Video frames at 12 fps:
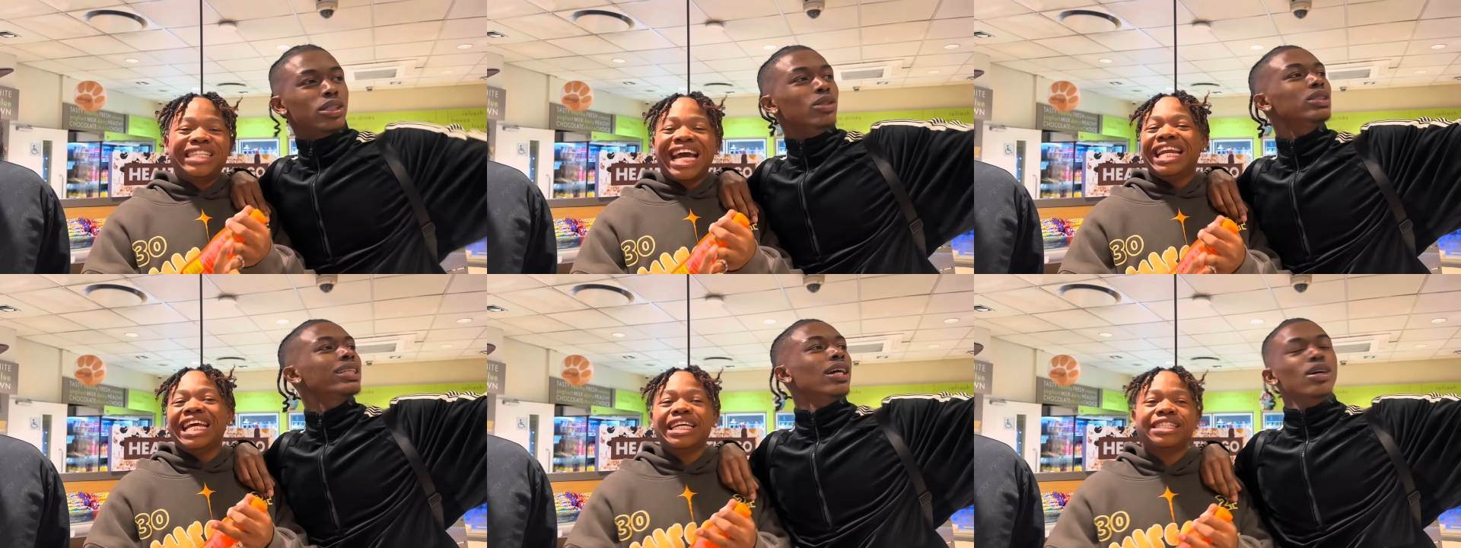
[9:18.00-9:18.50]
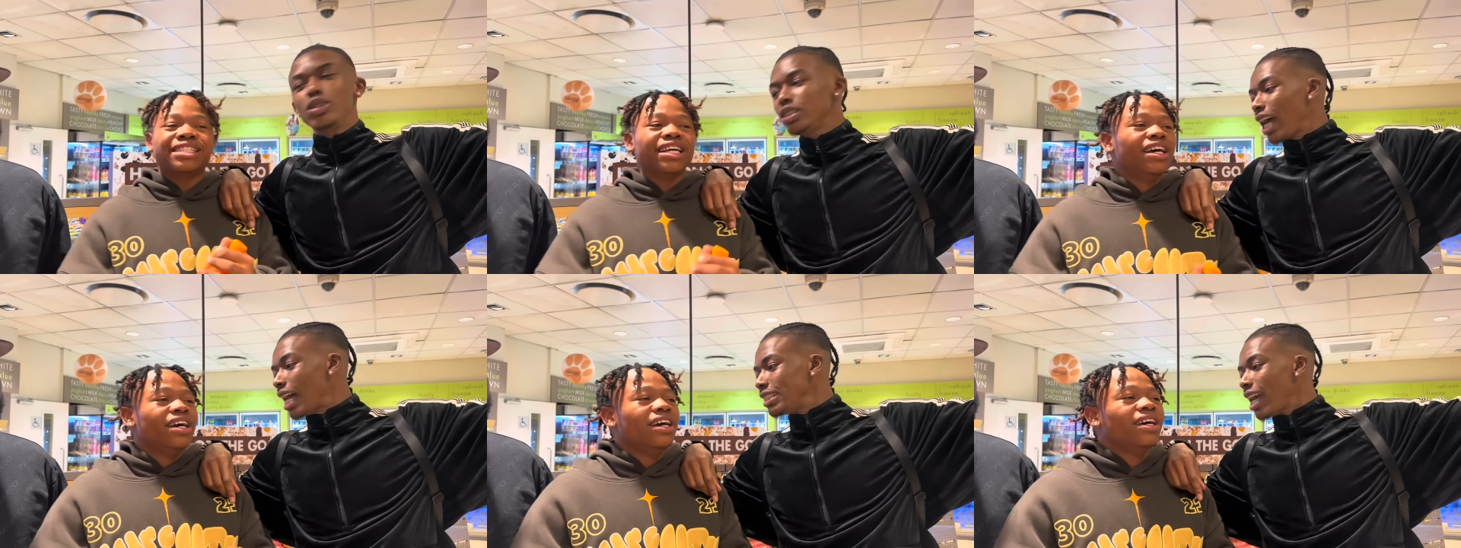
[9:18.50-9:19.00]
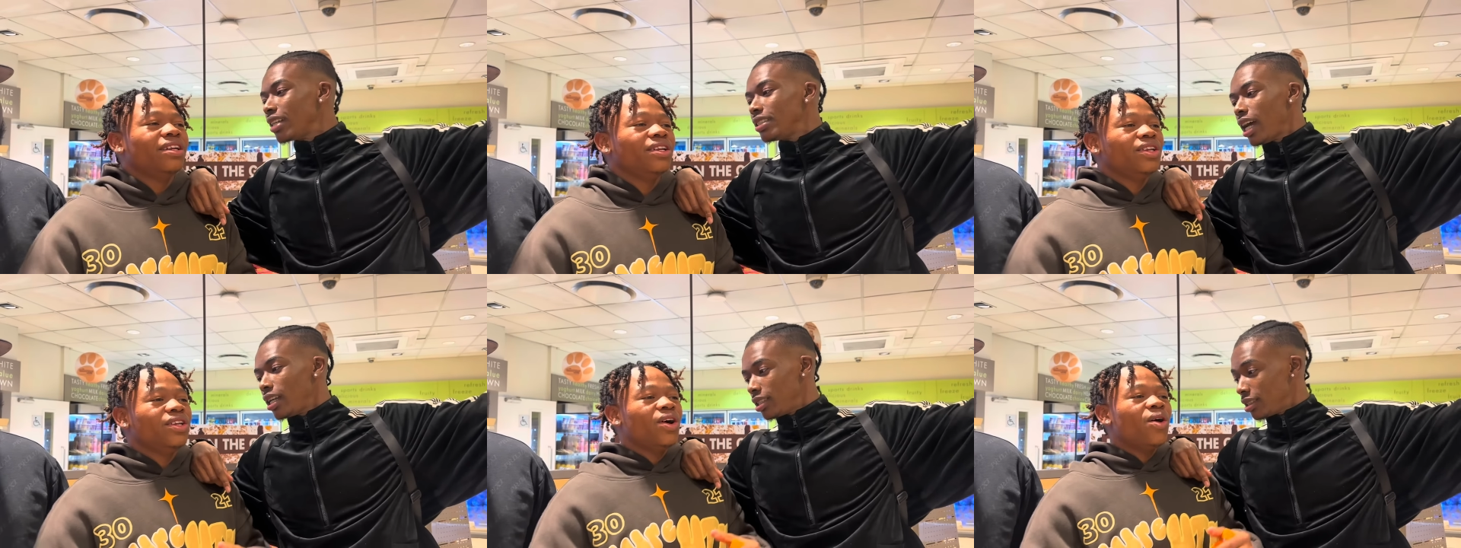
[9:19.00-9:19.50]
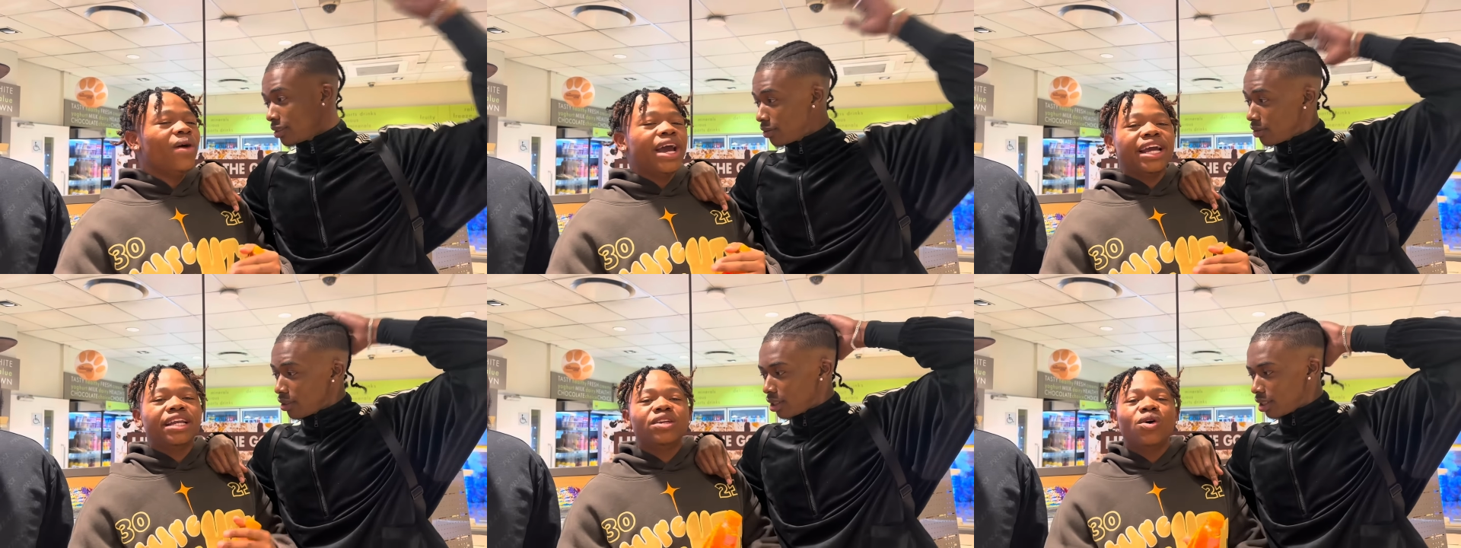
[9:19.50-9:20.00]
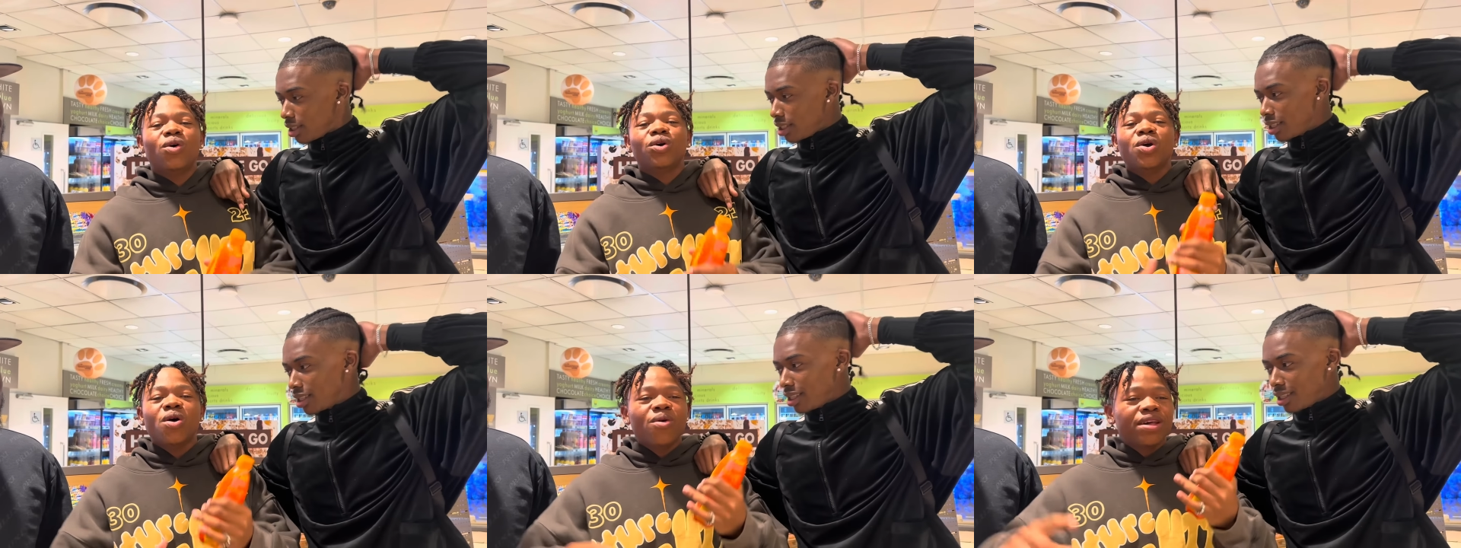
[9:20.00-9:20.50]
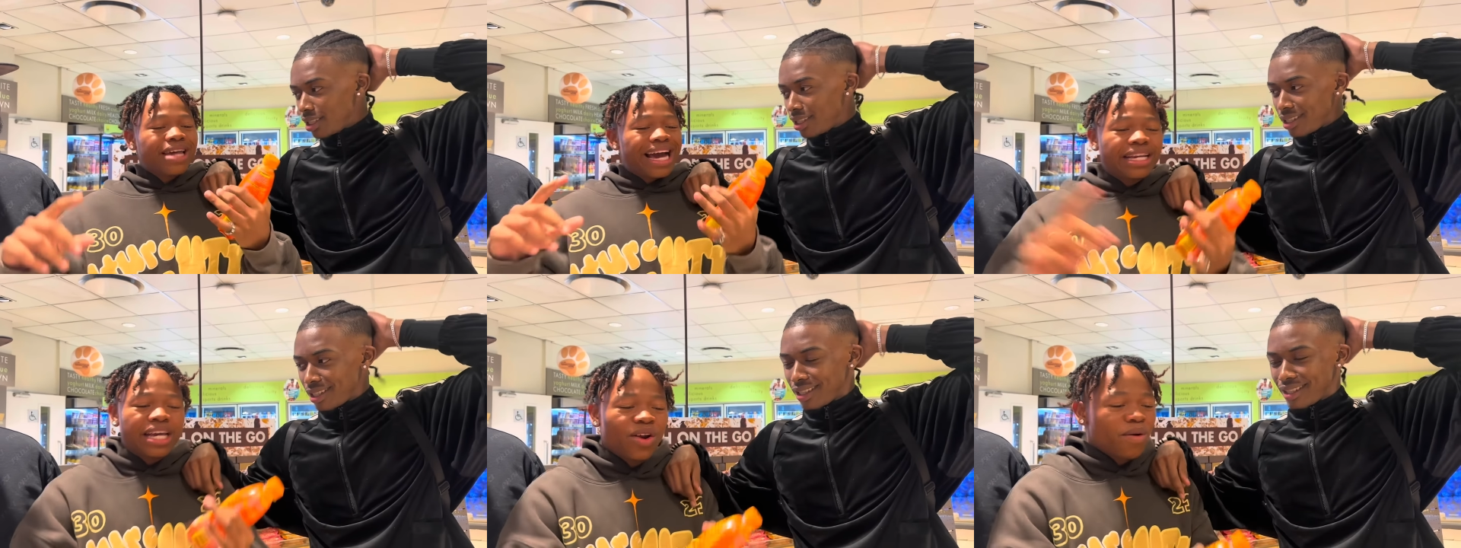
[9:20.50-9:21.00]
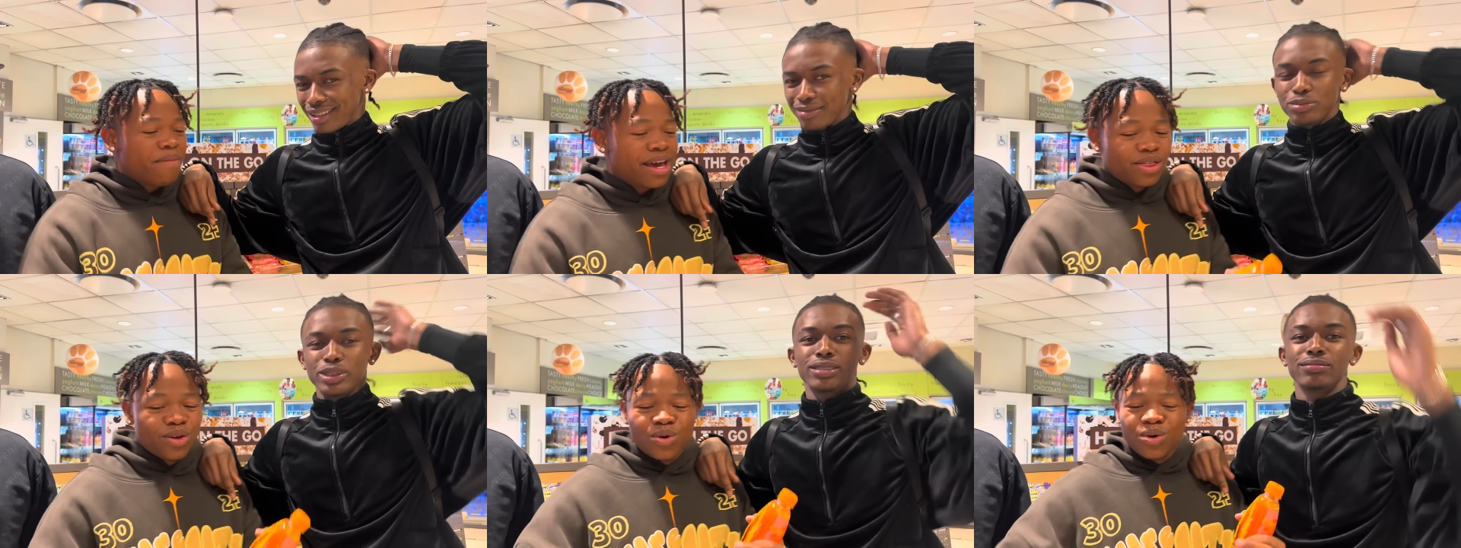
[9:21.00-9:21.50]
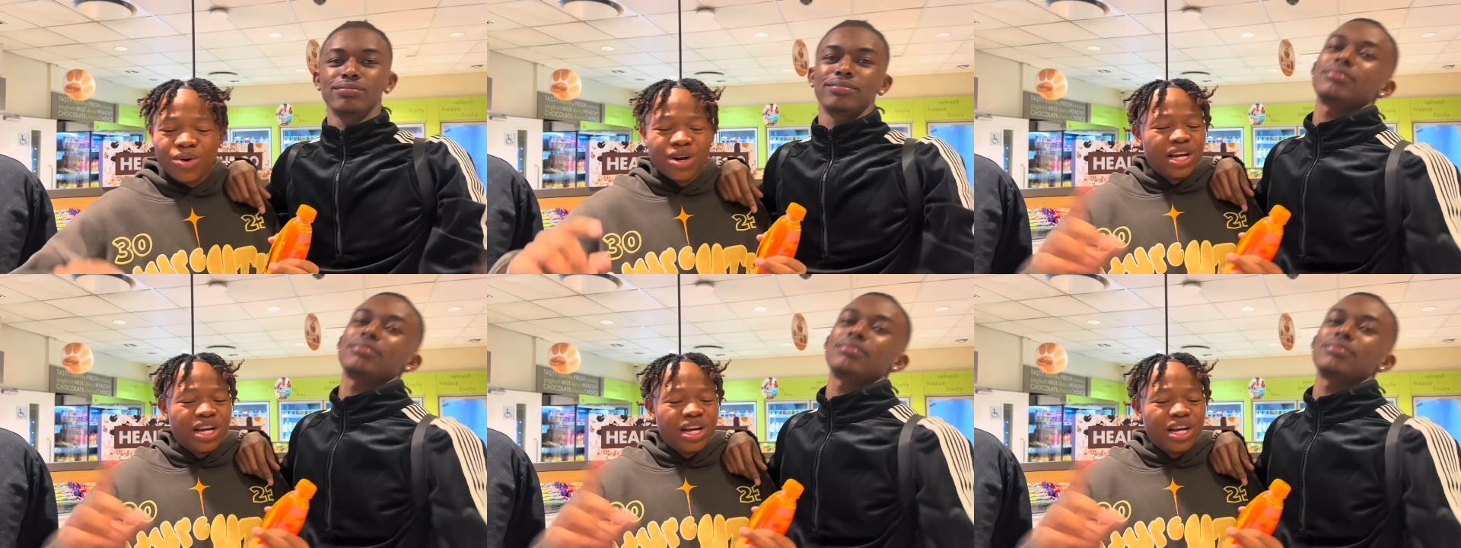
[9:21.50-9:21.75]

Speaker 1: Dennis. Who's guys there outside? No, way. No, you were with Angelo Matthew,